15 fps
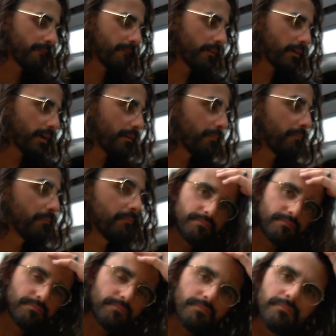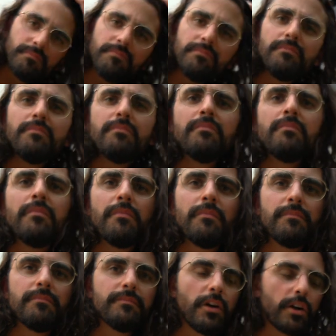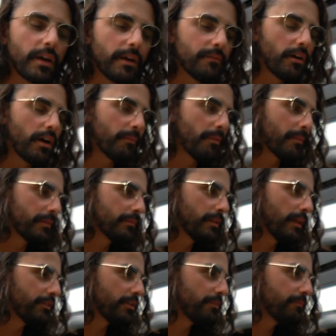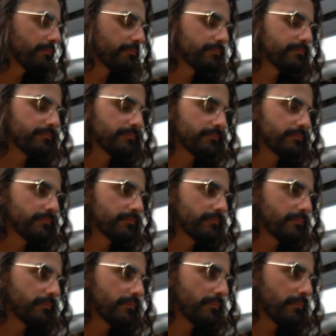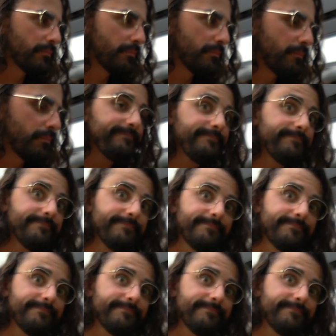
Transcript: Okay. Um, I'll call you when I'm done. Okay. All right, baby. Love you. Love you.